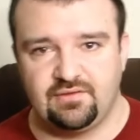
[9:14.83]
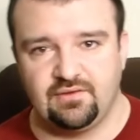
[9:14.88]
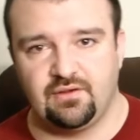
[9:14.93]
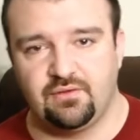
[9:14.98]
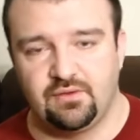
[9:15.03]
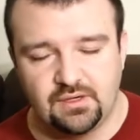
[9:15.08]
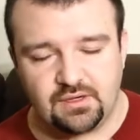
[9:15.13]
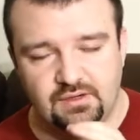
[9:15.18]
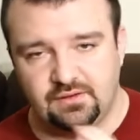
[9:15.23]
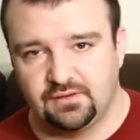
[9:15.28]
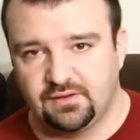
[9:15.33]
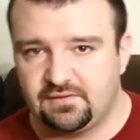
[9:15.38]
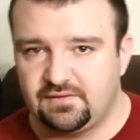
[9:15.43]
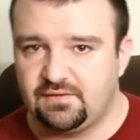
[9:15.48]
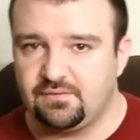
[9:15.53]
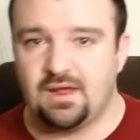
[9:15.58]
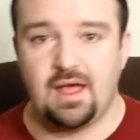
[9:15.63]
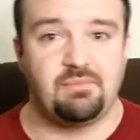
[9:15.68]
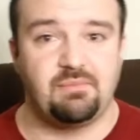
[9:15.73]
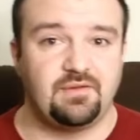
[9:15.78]
So let's
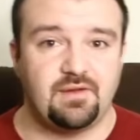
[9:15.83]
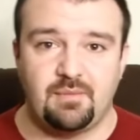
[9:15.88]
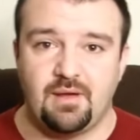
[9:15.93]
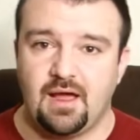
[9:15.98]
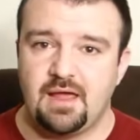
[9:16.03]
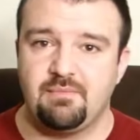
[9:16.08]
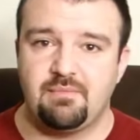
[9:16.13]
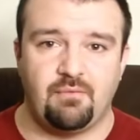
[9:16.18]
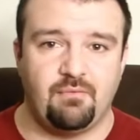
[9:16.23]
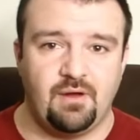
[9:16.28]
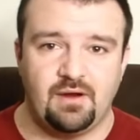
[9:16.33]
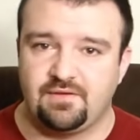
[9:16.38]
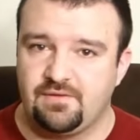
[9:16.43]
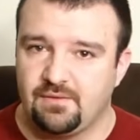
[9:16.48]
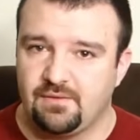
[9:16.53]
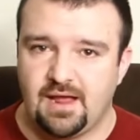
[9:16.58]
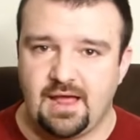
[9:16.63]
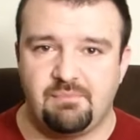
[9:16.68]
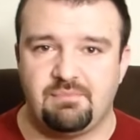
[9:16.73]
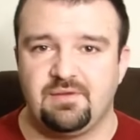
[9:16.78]
see what happens. I'm hyped. I want to see
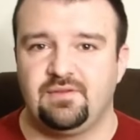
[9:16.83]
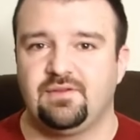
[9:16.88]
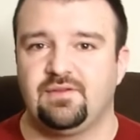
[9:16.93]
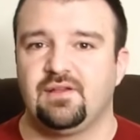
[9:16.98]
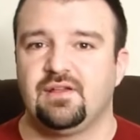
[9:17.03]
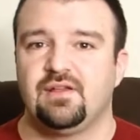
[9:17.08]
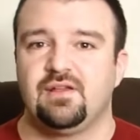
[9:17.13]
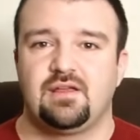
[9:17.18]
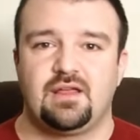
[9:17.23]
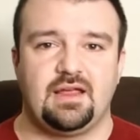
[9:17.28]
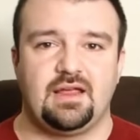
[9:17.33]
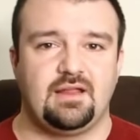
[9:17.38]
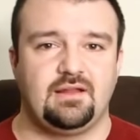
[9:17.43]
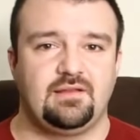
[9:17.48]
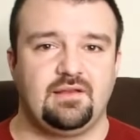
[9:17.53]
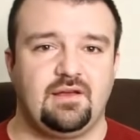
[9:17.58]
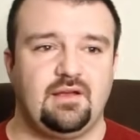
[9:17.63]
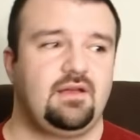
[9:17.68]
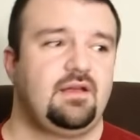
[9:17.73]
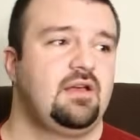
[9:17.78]
what happens.
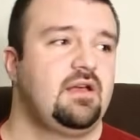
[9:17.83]
And uh,